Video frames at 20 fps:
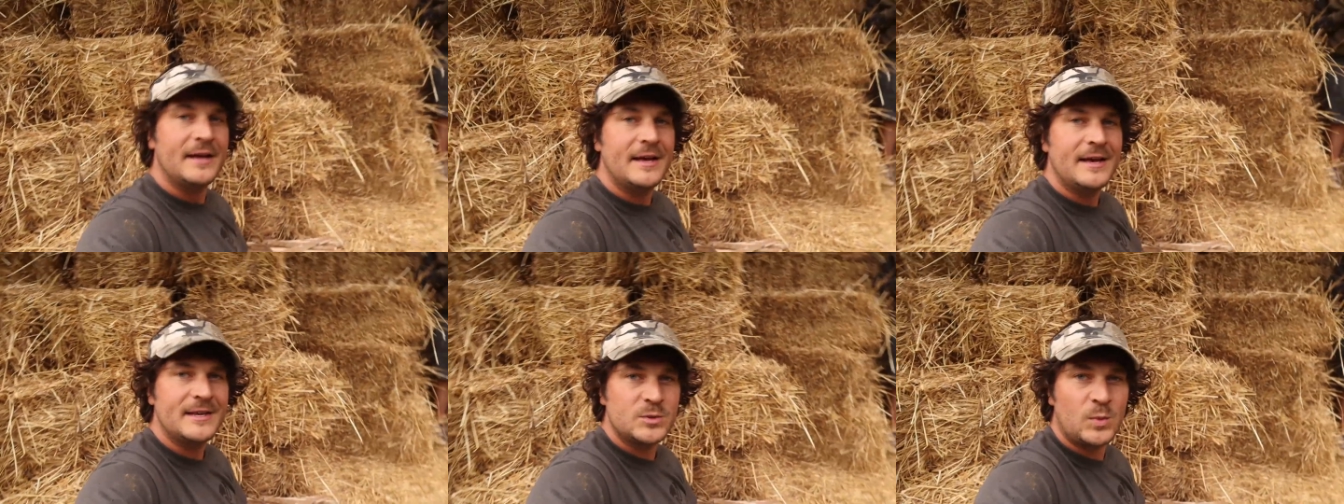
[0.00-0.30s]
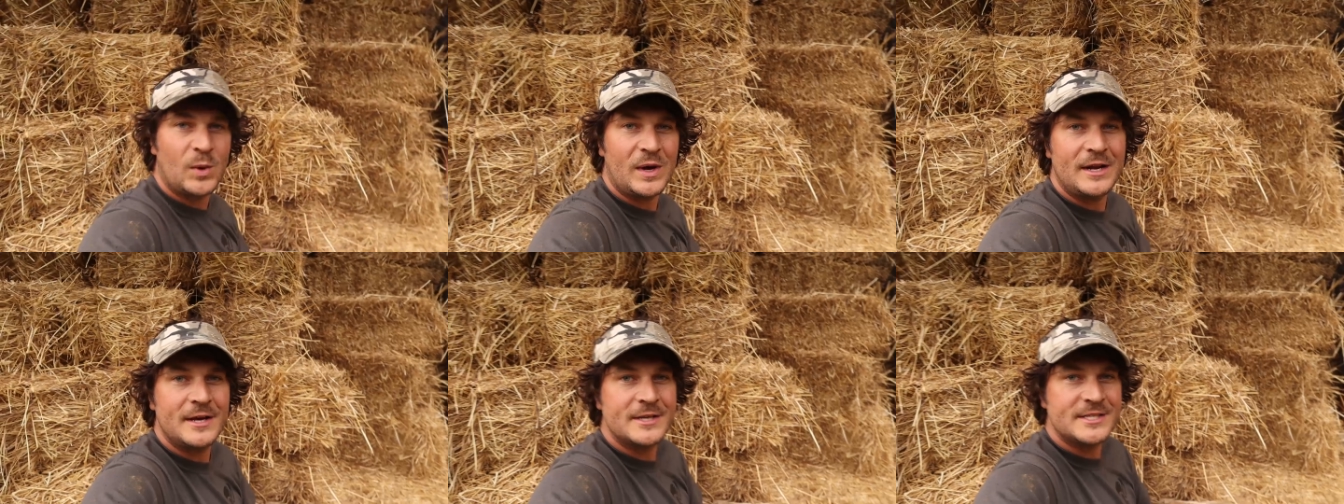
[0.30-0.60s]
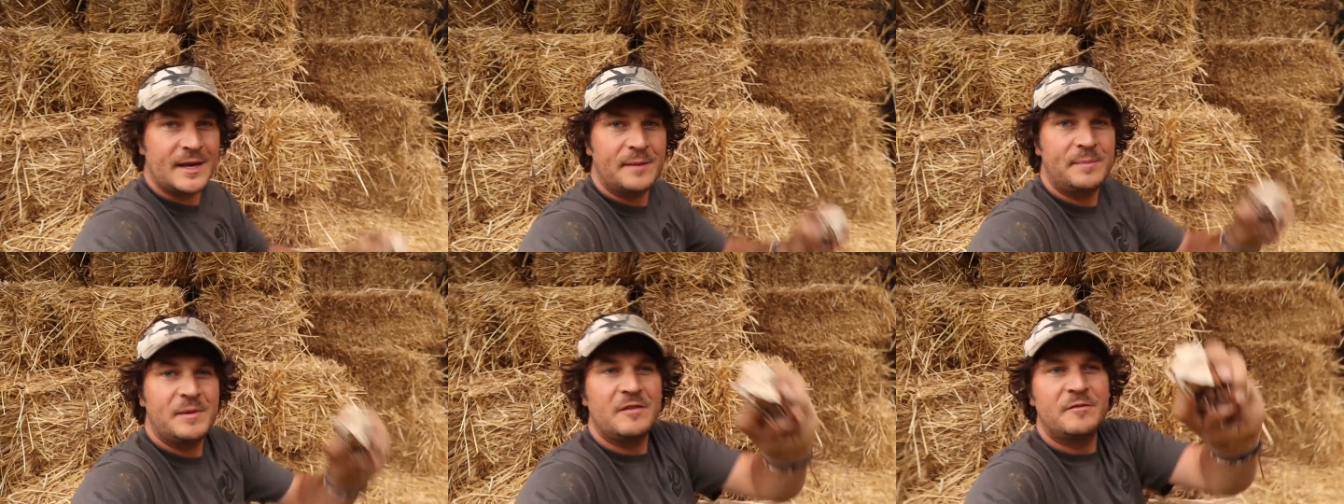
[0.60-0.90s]
as well
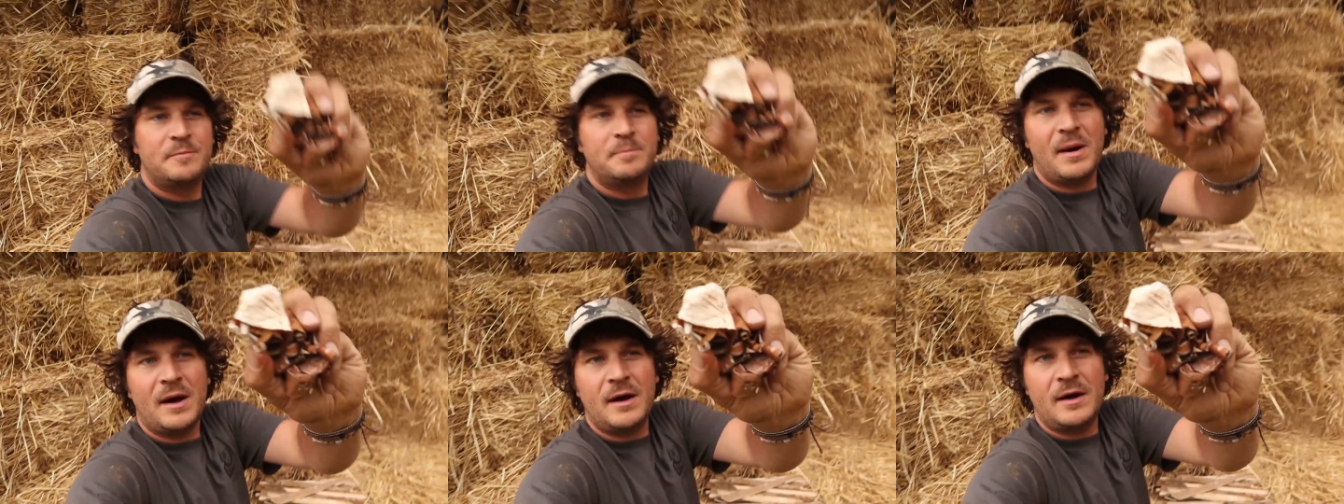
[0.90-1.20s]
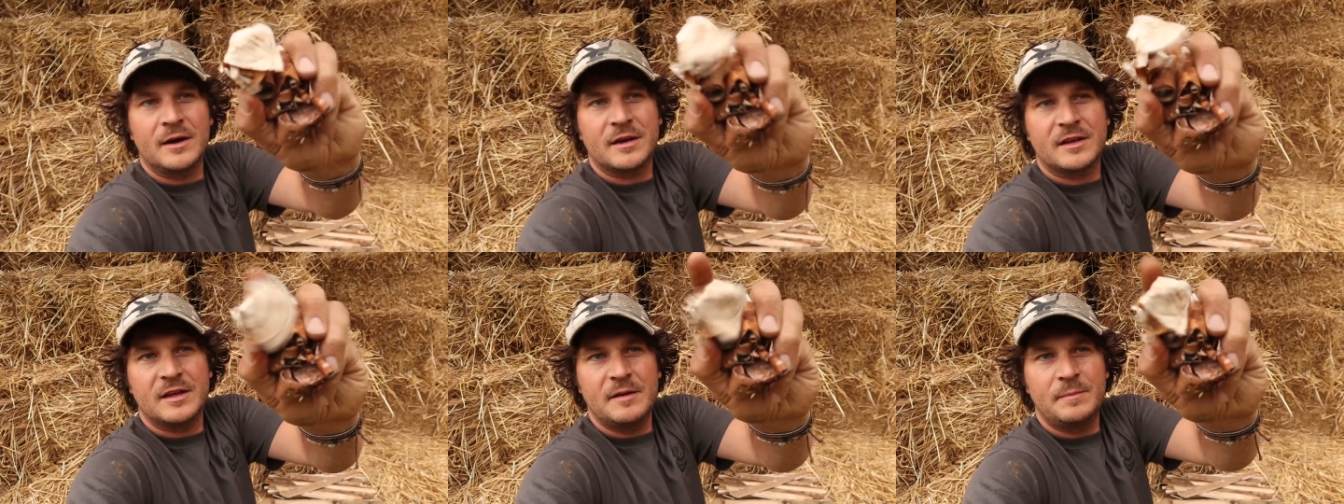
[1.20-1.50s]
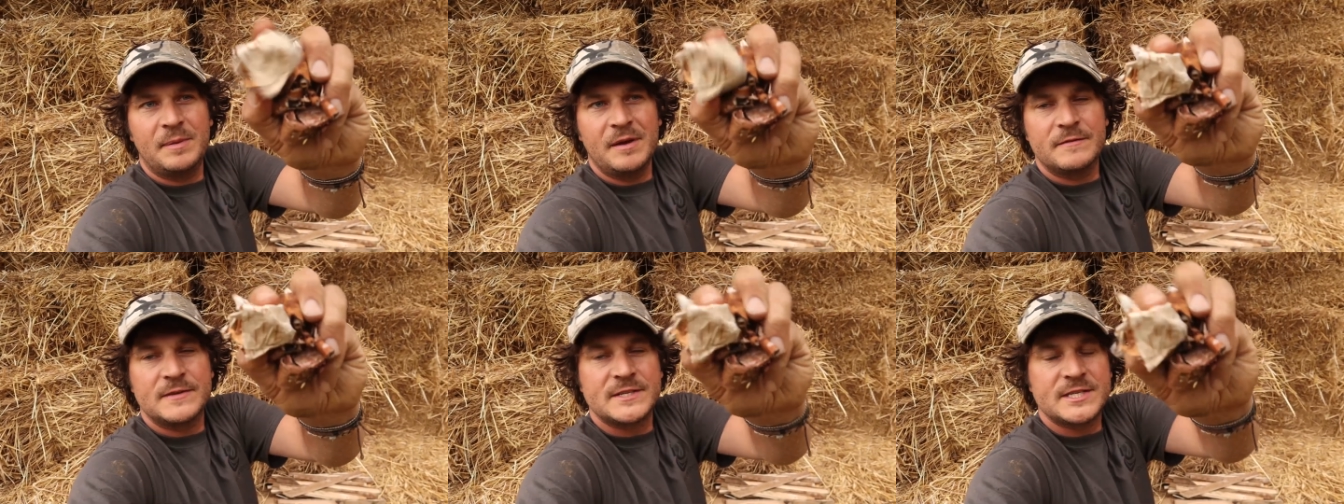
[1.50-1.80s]
as a bit of bark, a
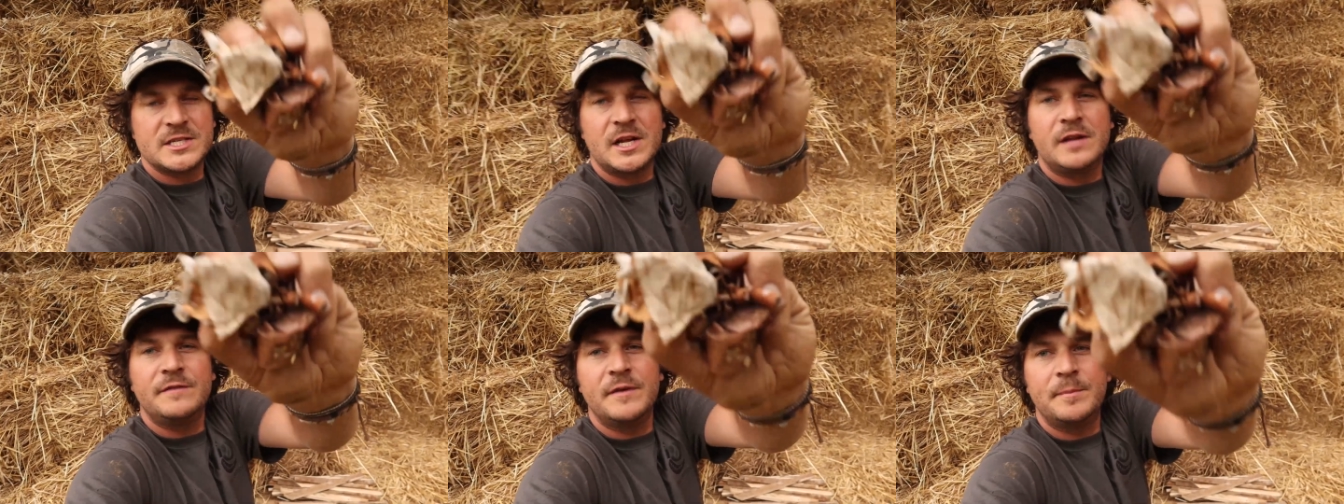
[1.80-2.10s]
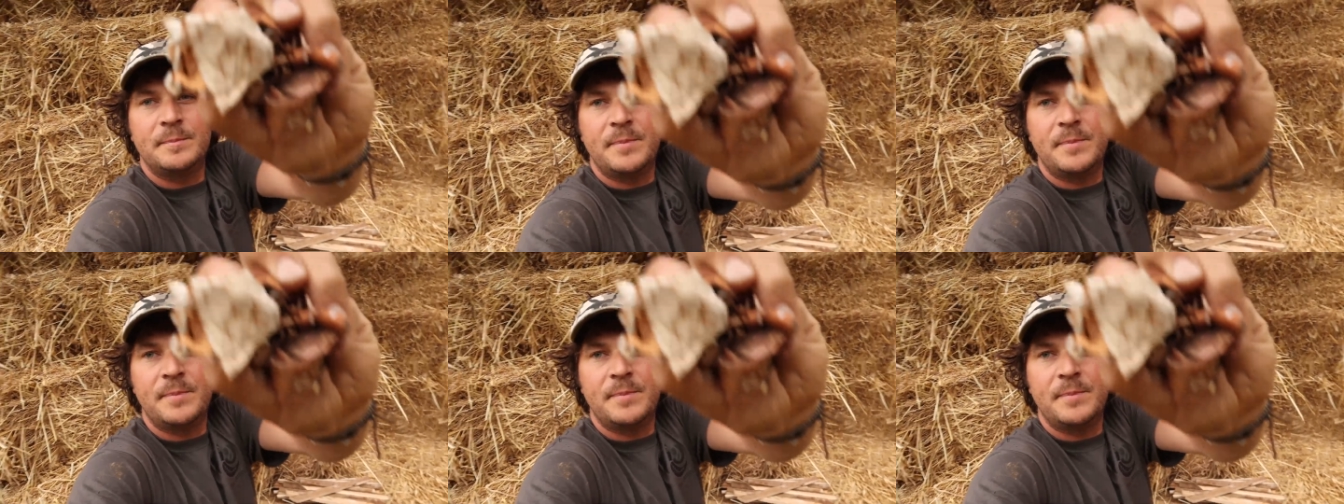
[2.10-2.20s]
bit of silver